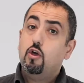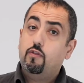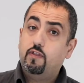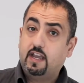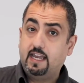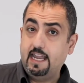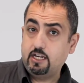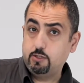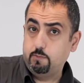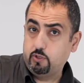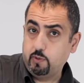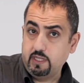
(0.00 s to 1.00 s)
The
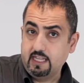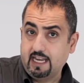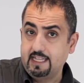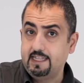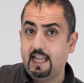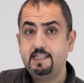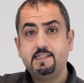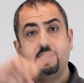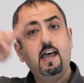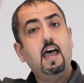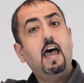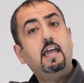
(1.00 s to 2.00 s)
connection between the
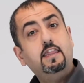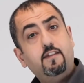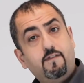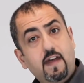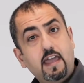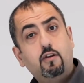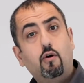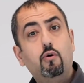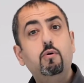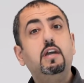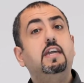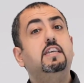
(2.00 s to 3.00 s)
condenser and the fan
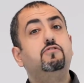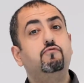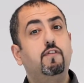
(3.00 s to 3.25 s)
coil is